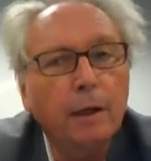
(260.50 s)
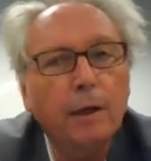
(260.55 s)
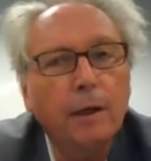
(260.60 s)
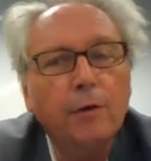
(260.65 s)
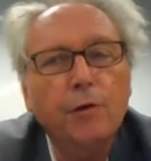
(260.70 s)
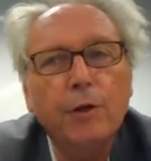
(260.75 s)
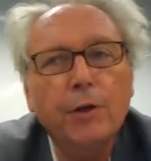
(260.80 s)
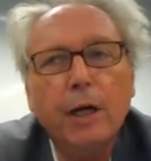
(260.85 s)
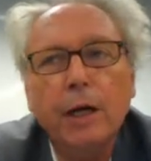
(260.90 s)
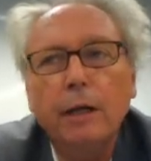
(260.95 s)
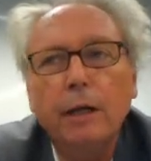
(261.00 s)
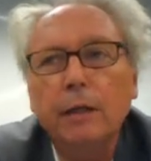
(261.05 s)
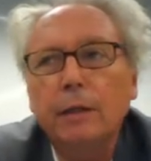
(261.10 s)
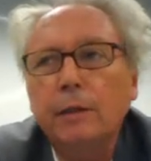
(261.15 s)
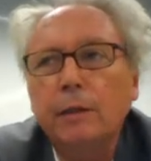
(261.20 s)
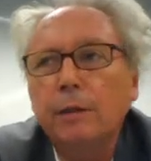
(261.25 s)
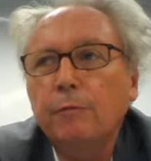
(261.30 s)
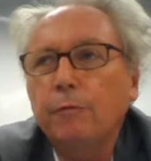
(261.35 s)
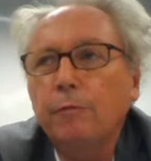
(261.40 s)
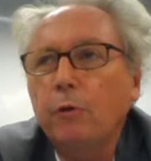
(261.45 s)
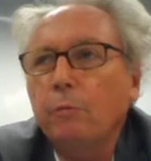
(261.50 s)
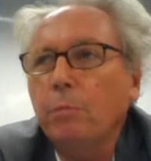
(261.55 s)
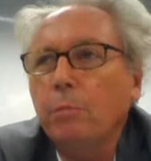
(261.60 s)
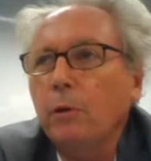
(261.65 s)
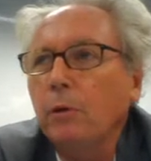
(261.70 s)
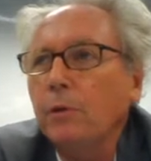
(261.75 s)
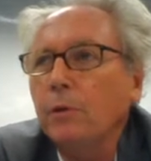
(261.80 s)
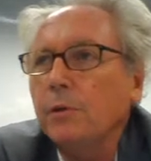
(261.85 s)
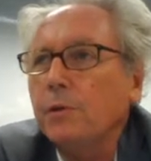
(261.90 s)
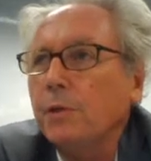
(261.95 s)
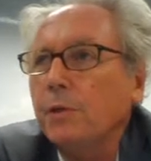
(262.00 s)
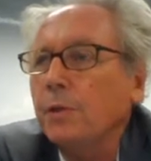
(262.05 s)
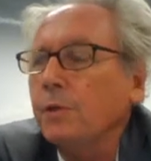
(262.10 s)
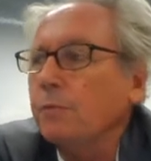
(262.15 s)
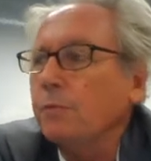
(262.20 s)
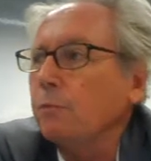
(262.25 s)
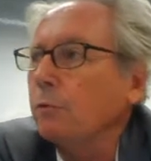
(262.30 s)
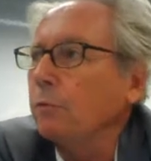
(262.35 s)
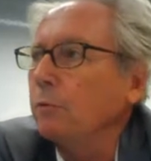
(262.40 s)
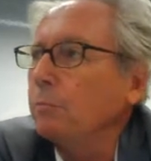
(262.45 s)
Reality for
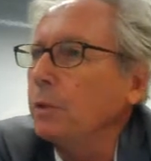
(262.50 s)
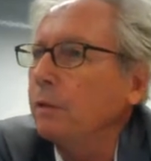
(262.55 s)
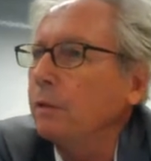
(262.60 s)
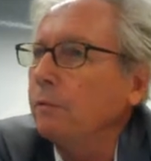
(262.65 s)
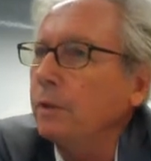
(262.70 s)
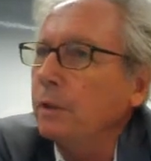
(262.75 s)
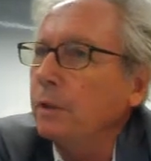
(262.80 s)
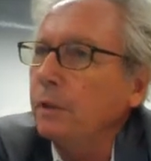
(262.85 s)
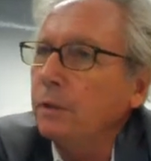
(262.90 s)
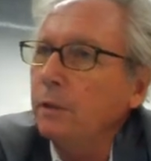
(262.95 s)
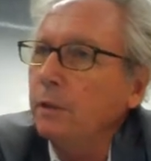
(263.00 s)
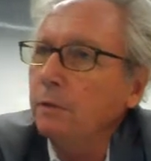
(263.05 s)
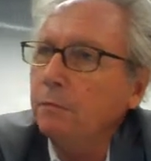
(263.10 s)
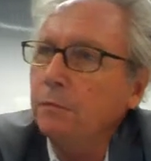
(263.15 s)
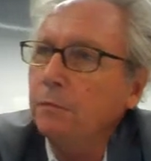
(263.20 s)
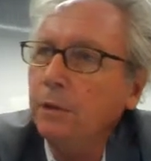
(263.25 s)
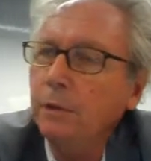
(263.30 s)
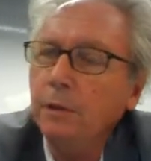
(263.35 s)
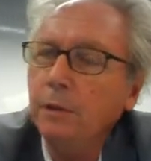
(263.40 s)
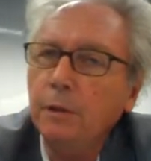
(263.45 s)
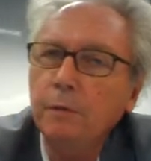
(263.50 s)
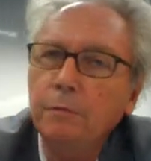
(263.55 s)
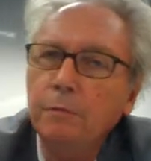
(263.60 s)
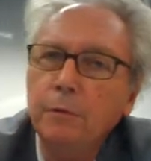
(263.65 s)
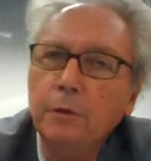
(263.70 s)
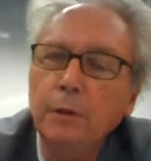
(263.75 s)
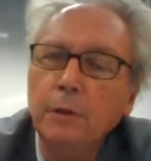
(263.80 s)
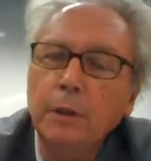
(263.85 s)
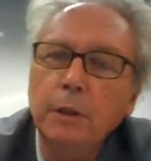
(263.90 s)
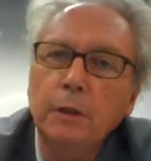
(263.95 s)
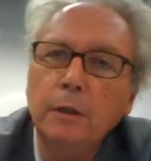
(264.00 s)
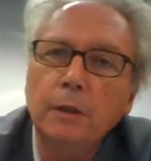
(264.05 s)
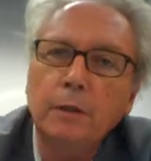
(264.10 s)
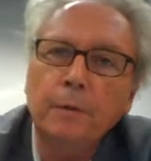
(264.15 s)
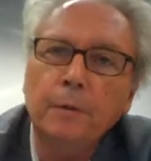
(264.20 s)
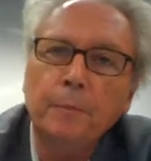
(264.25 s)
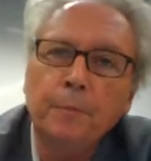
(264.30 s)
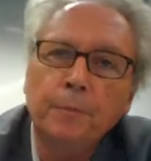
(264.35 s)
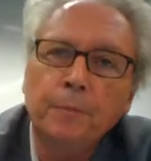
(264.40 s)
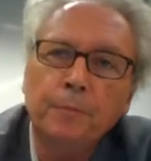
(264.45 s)
policies would be very different if you're in
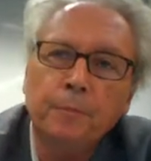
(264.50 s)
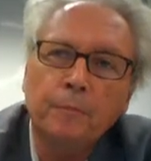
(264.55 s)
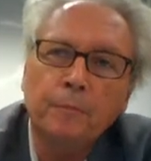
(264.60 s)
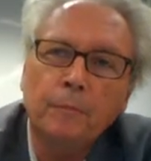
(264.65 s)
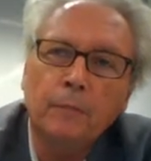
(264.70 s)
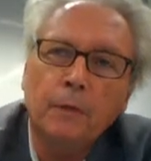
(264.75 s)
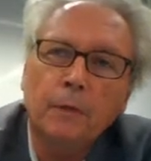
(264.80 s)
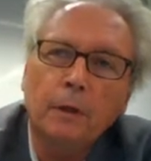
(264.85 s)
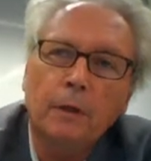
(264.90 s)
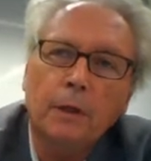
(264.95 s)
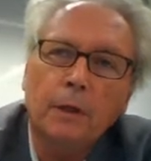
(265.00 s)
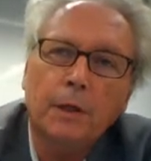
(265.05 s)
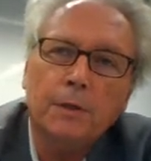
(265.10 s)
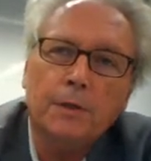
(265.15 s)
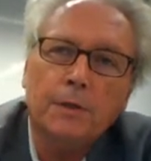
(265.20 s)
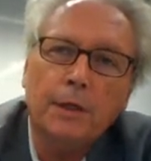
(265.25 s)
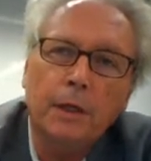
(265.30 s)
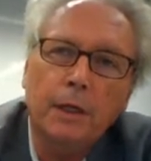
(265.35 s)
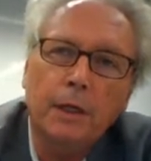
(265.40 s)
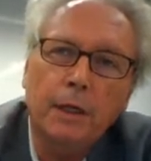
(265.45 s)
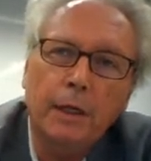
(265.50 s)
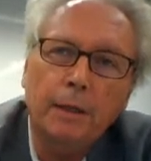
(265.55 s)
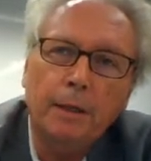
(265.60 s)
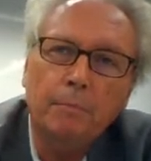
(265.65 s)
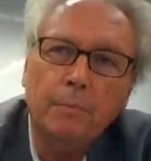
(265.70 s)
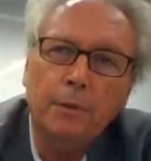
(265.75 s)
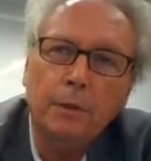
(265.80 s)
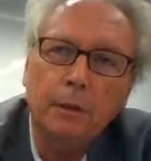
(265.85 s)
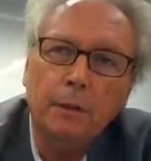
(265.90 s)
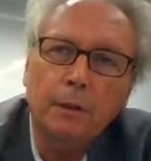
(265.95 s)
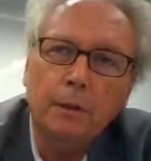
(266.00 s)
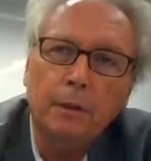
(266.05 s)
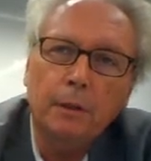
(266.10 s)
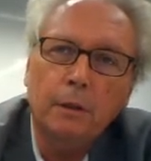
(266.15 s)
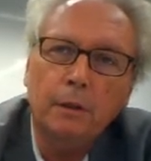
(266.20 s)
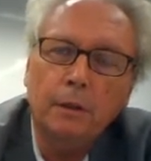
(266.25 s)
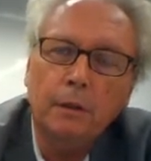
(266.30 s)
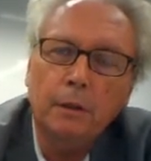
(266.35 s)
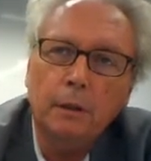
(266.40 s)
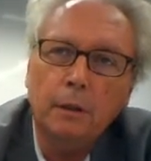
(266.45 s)
a, let's say,
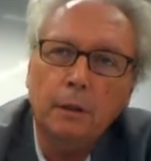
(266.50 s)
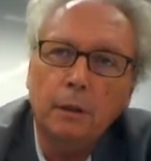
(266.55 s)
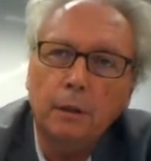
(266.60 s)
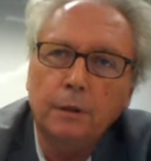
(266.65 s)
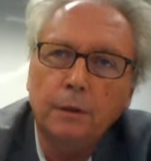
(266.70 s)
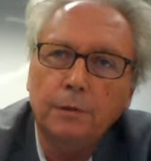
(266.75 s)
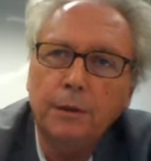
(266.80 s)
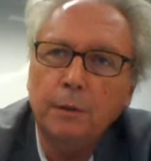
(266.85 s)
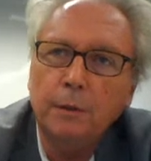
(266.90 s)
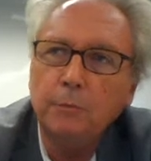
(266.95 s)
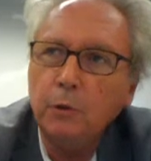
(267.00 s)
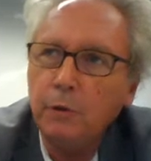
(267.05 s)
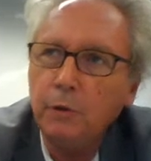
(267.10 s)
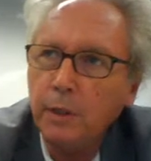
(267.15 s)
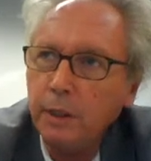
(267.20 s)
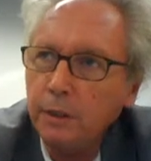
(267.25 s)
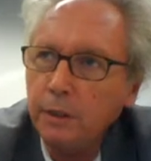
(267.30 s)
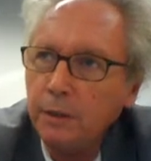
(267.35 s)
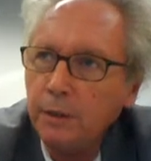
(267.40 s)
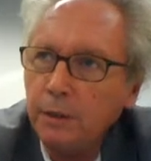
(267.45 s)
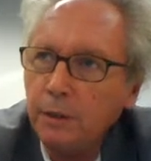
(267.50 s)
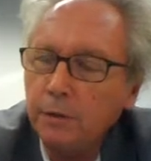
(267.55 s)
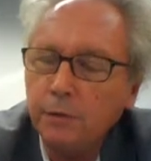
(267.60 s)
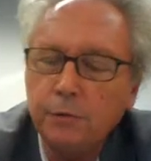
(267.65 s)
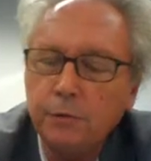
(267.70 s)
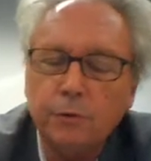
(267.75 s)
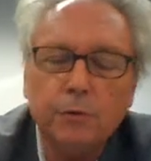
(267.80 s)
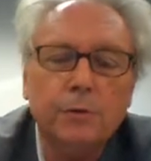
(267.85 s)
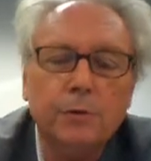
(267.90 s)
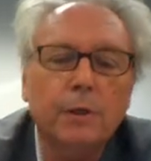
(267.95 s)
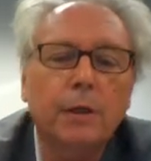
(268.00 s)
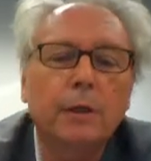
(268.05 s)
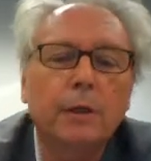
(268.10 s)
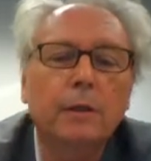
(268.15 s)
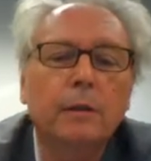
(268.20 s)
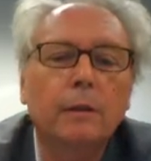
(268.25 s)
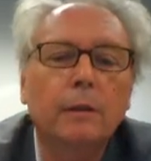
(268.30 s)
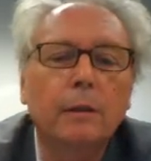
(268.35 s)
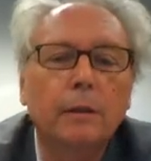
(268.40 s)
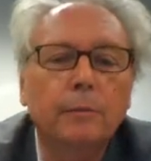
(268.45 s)
liberal democratic
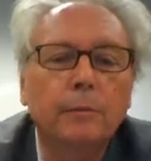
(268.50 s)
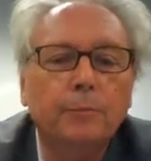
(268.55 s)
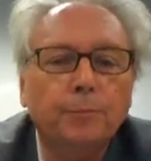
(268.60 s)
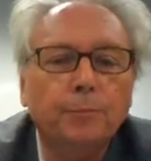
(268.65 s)
society,